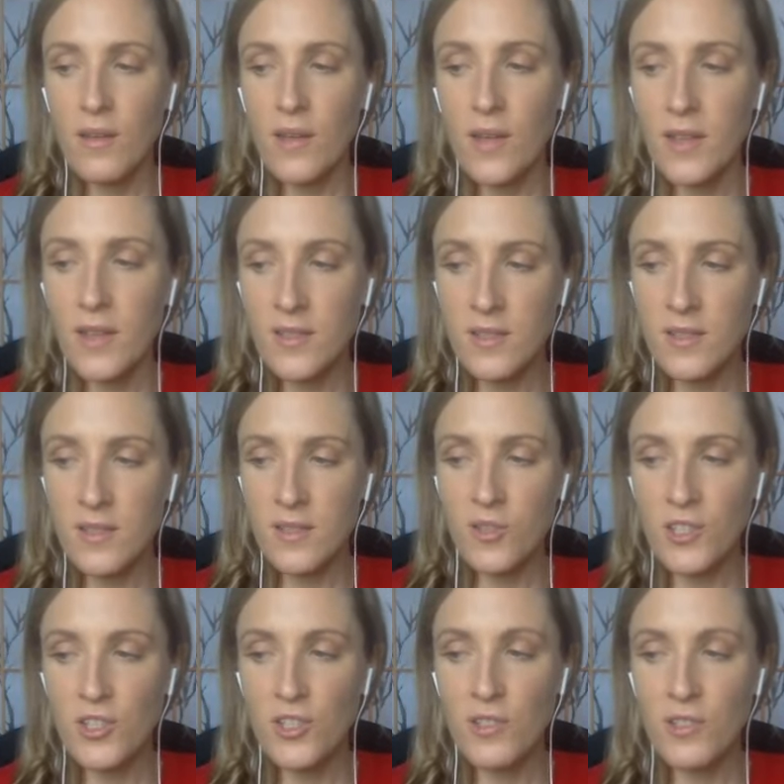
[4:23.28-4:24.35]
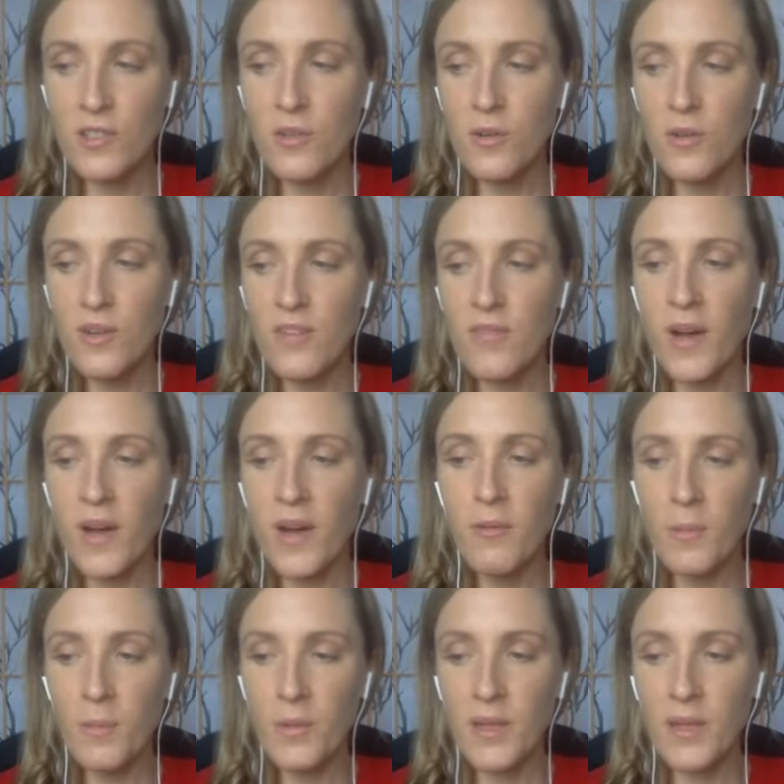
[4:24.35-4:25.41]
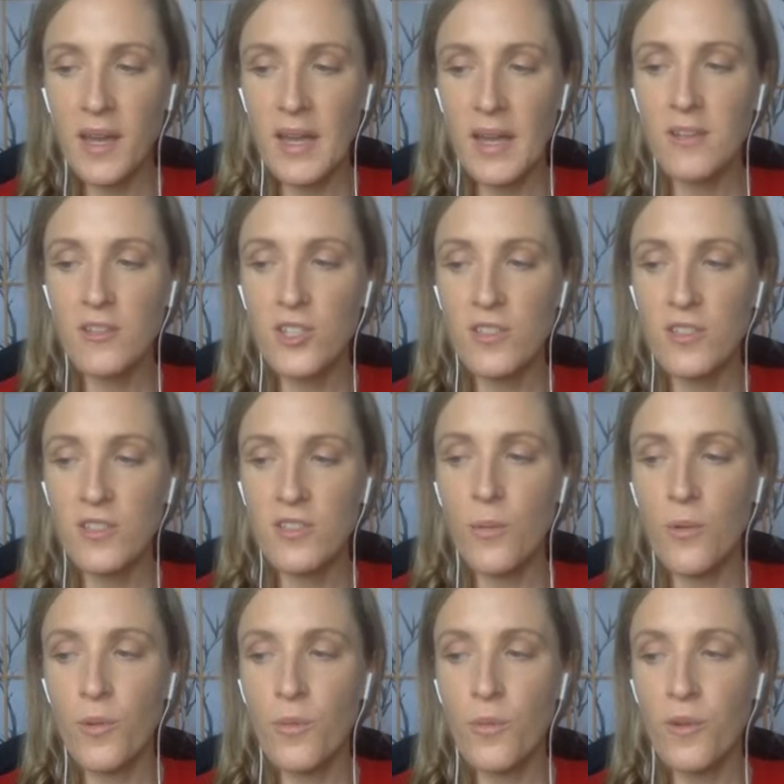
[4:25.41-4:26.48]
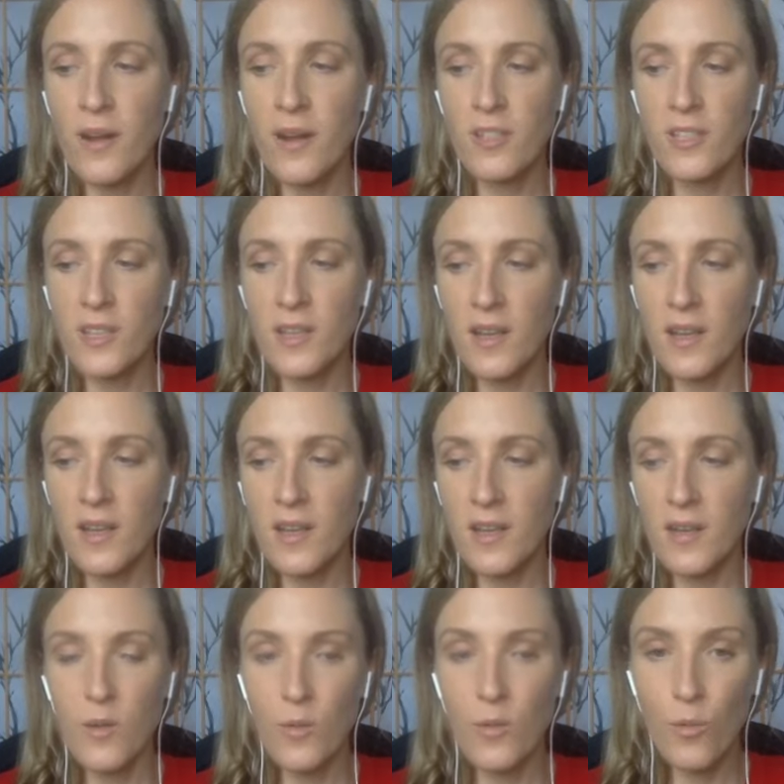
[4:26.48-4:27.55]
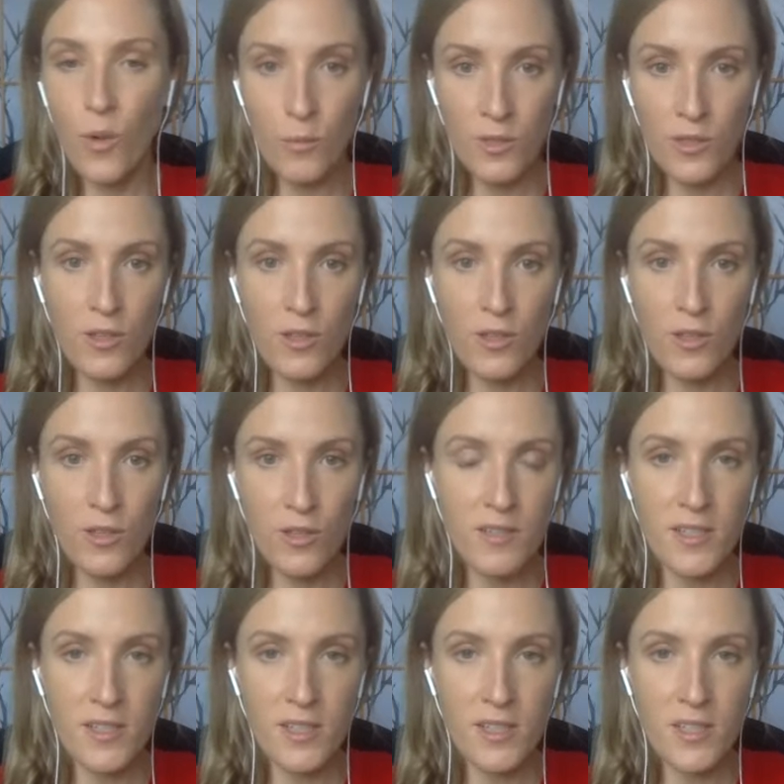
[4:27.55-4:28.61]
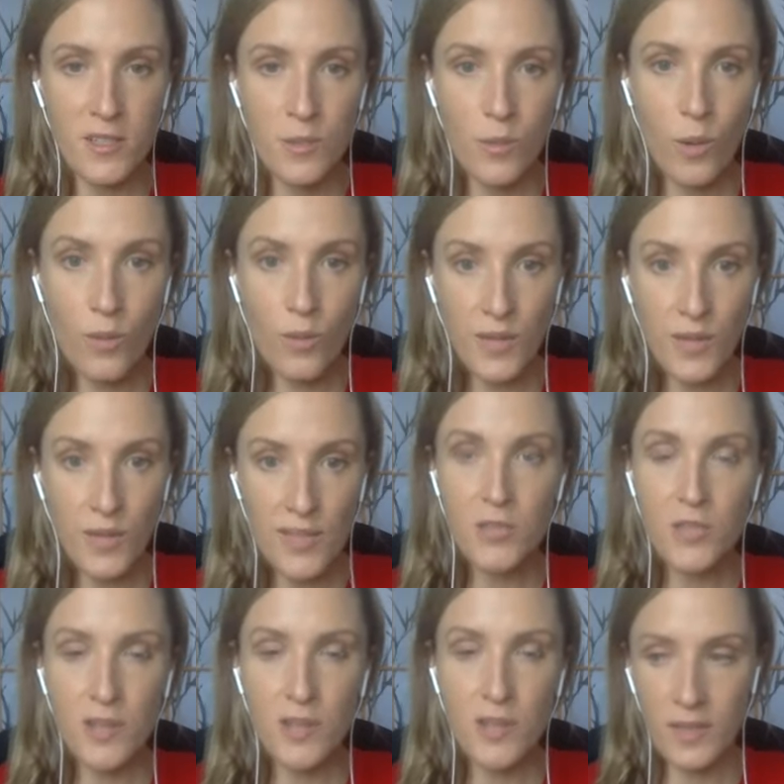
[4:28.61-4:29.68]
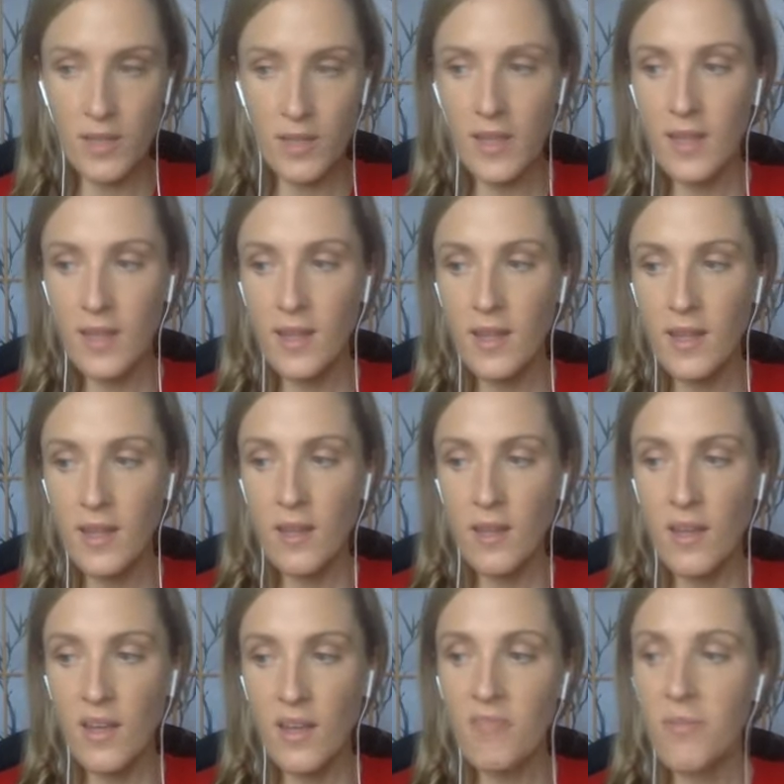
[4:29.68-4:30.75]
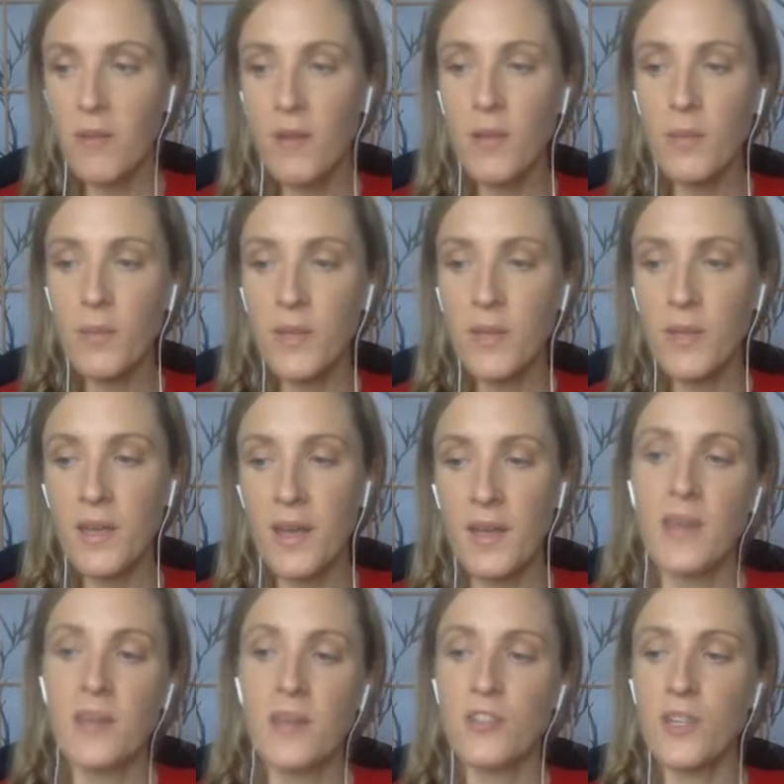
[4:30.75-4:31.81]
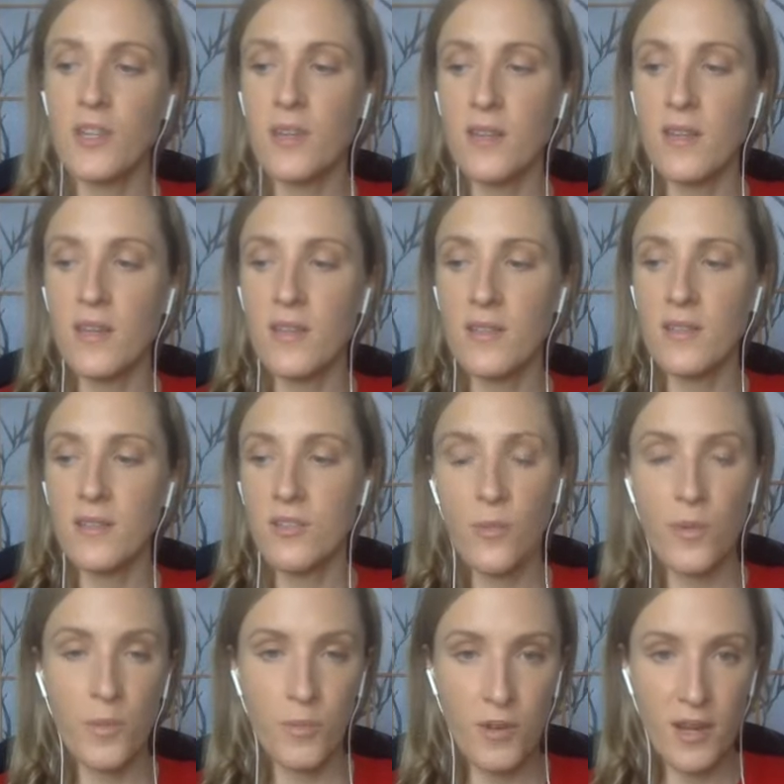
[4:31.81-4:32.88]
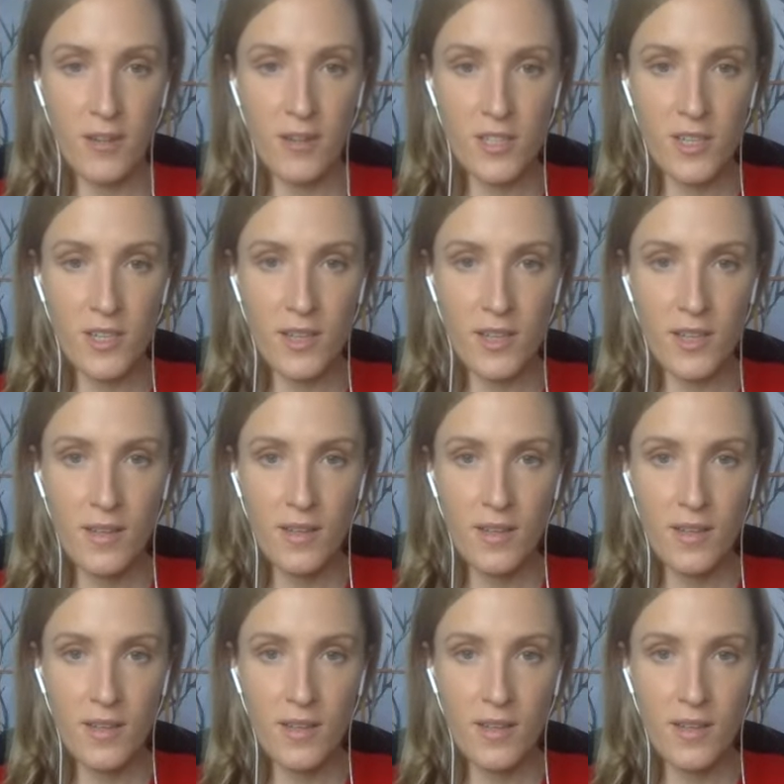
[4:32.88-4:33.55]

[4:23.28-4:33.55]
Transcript: in this situation, you know, if my well-being and energy is the number one priority, like what would look different? What would I do differently if my well-being and energy is the number one priority?